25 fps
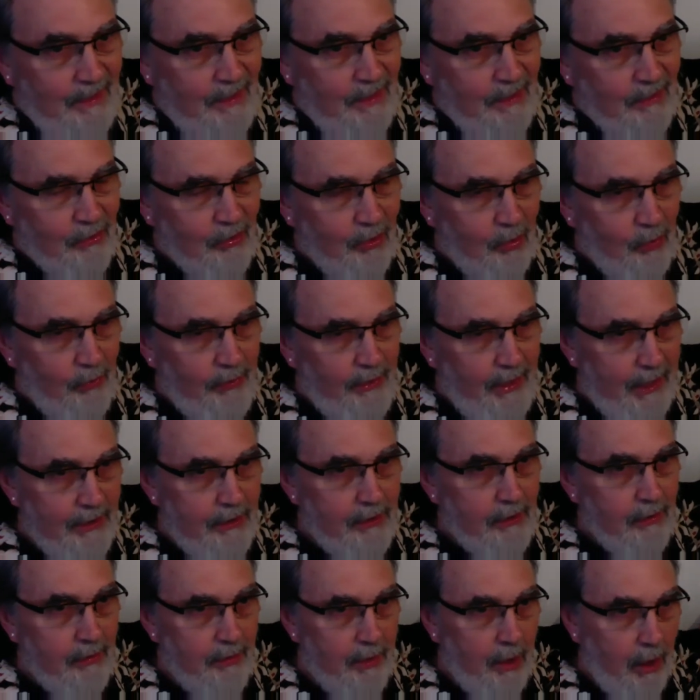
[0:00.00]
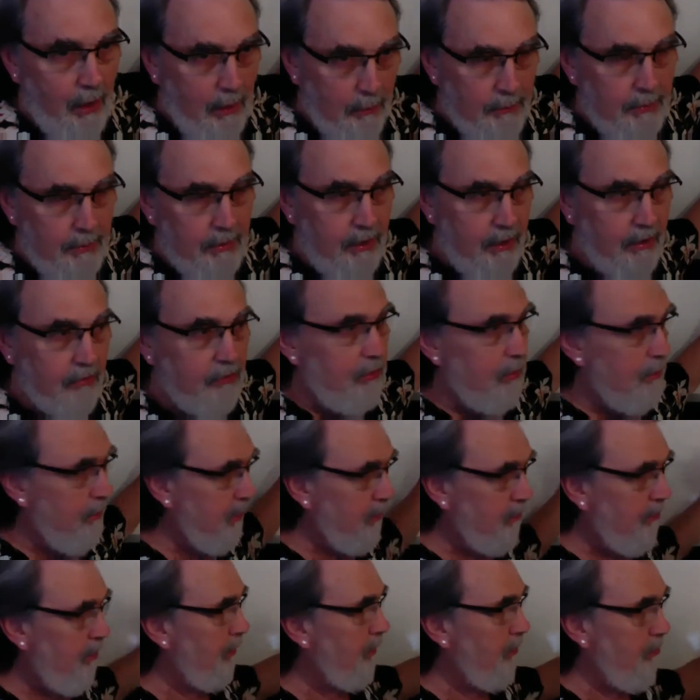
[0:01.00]
So the idea that automaticity
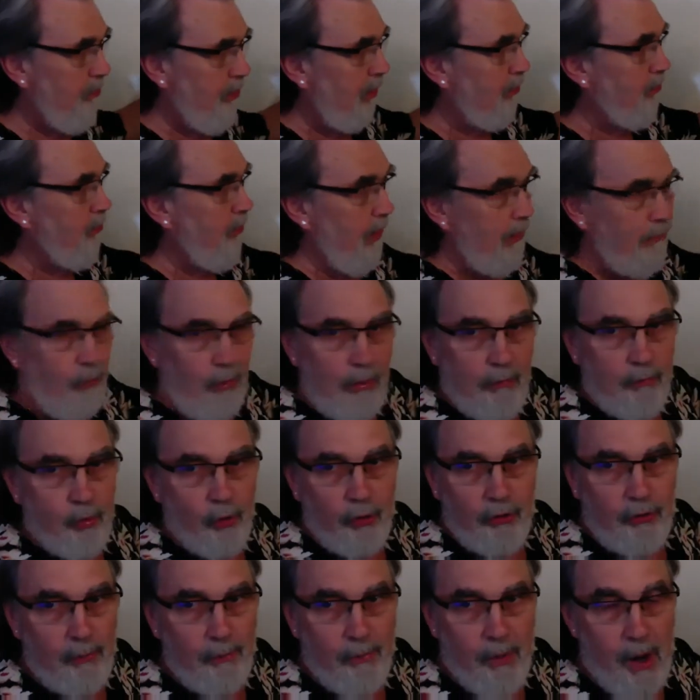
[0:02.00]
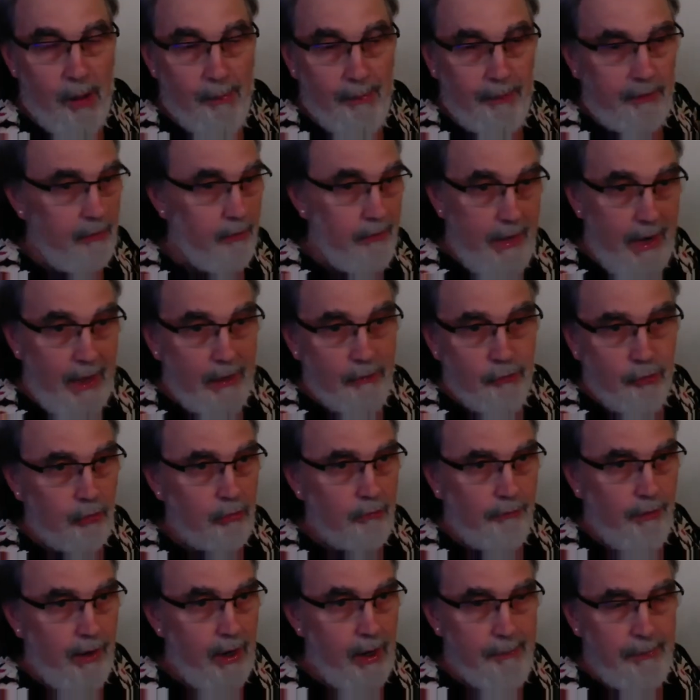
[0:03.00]
means it's going to have reinforcing property. In
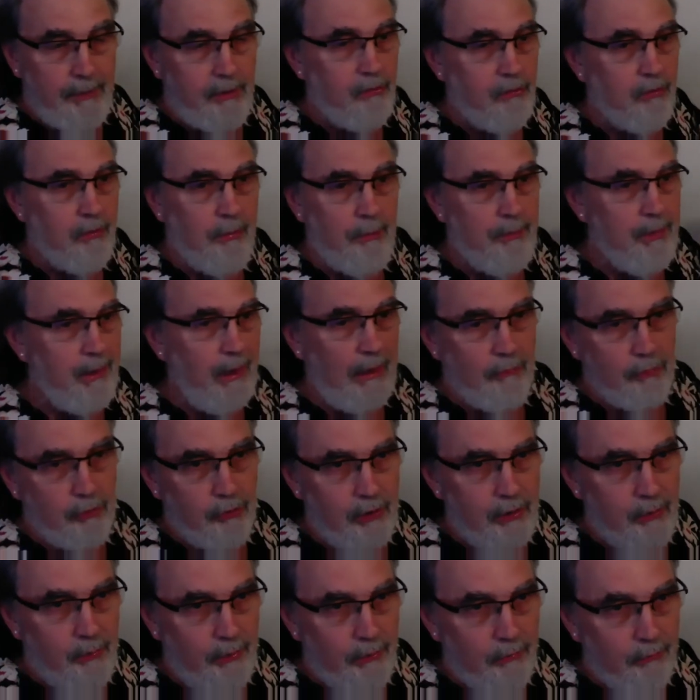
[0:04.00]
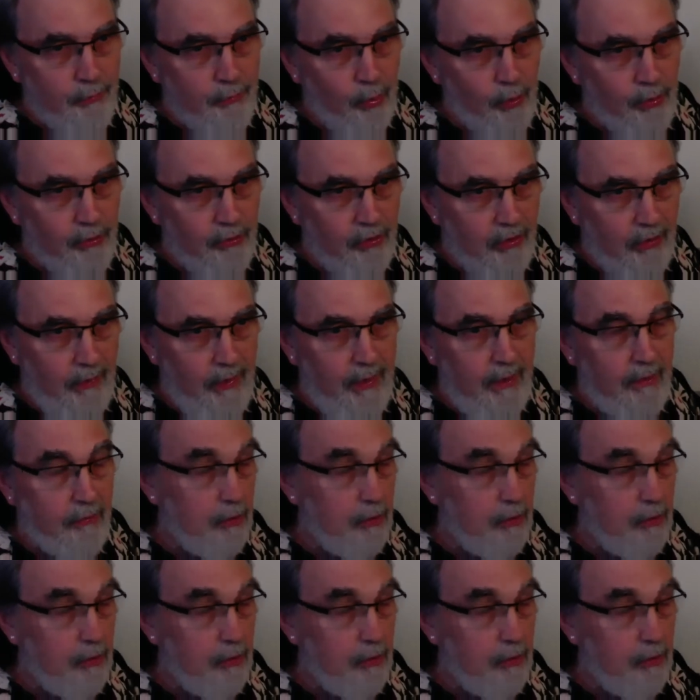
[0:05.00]
natural environments, behaviors get reinforced.